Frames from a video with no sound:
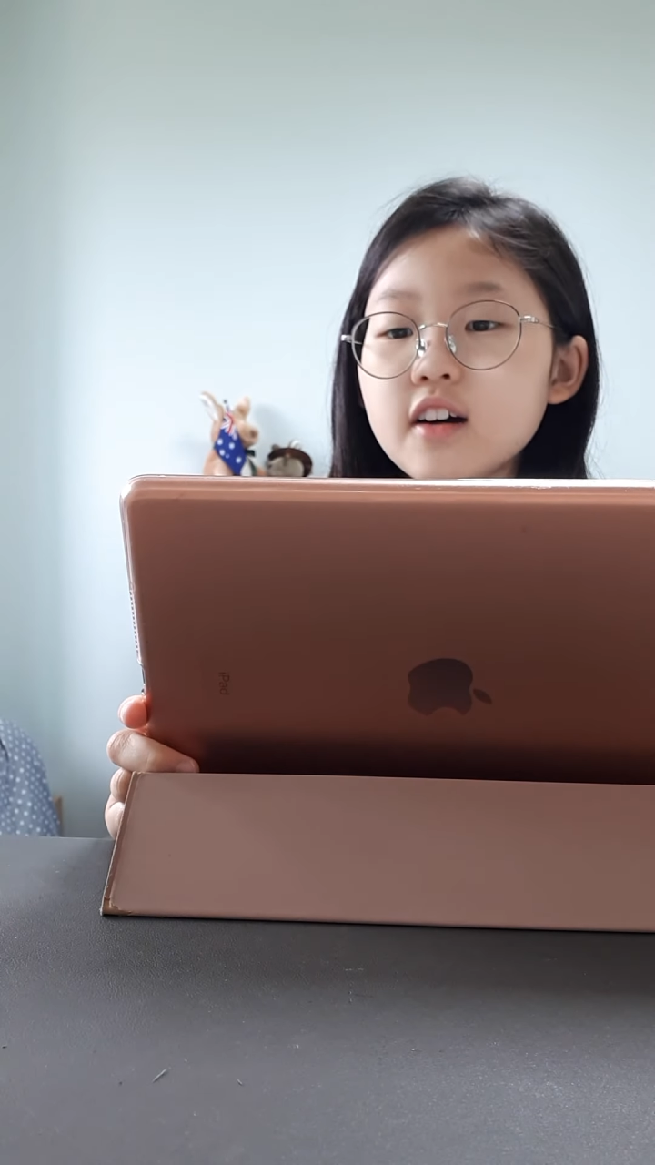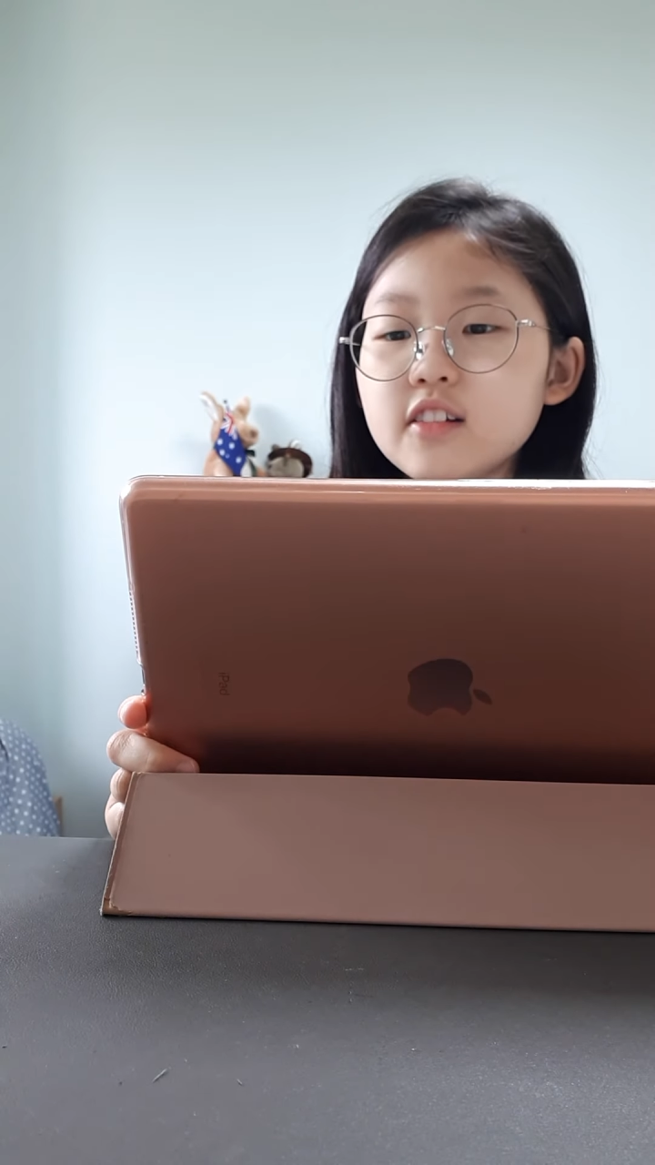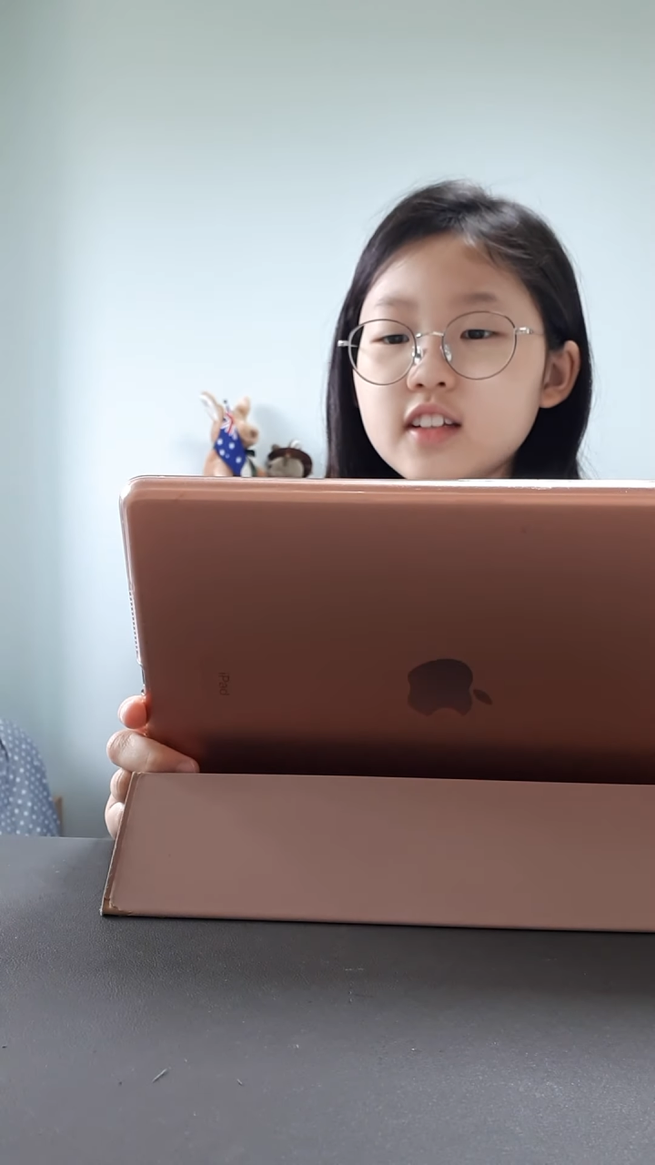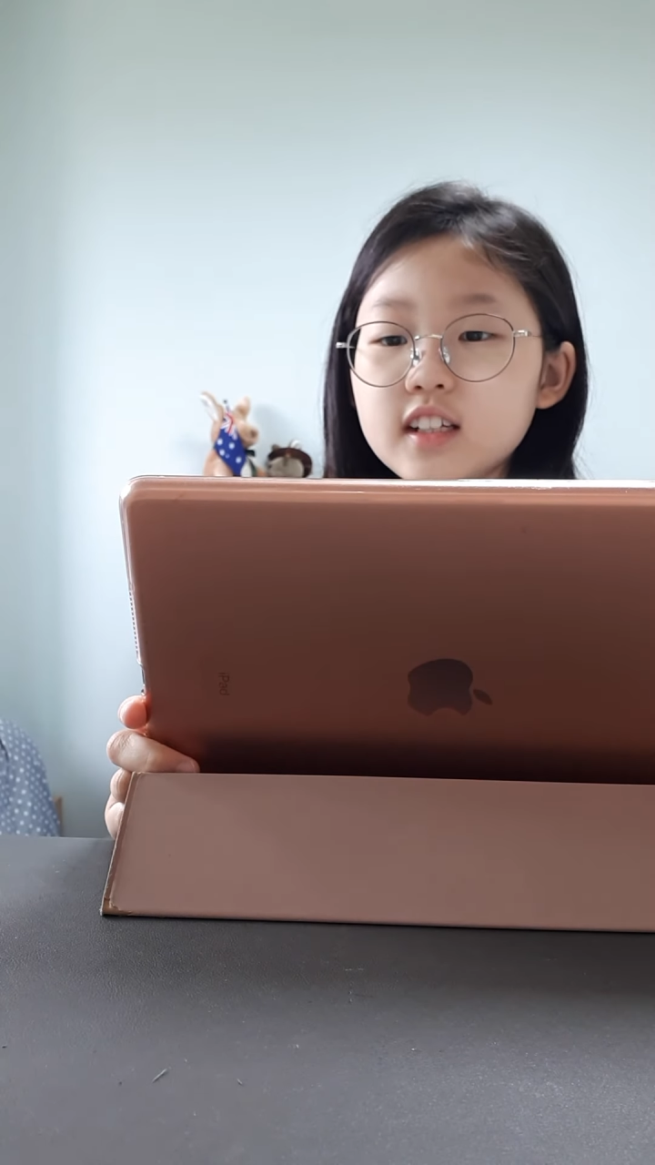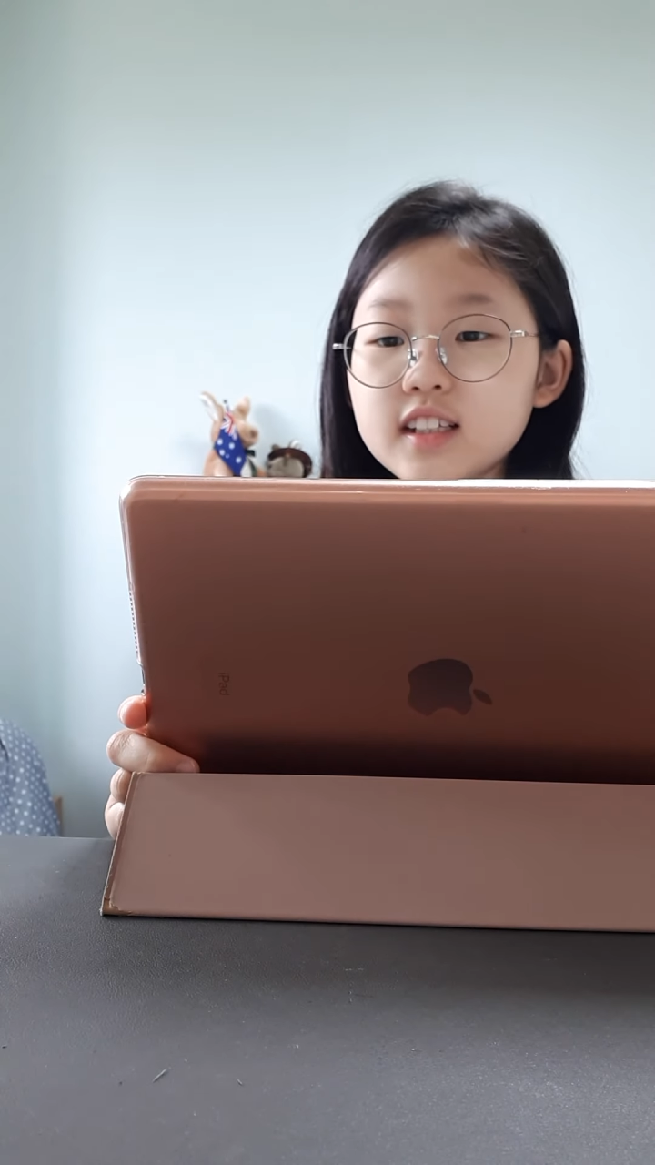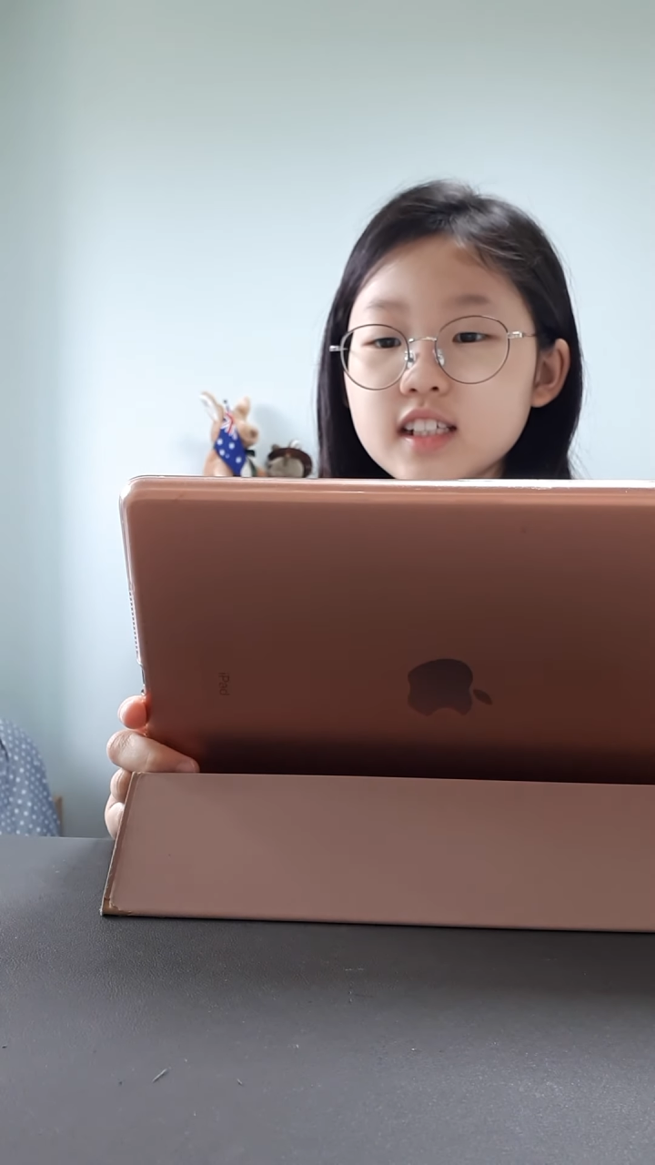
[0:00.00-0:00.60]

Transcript: a little